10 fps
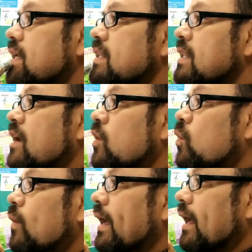not
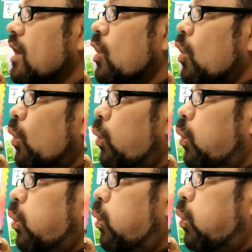away.
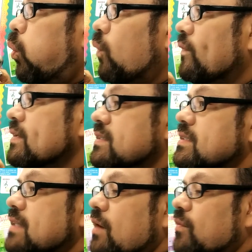This does
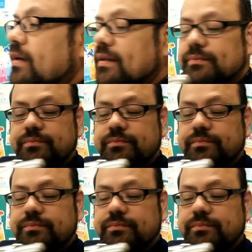not work.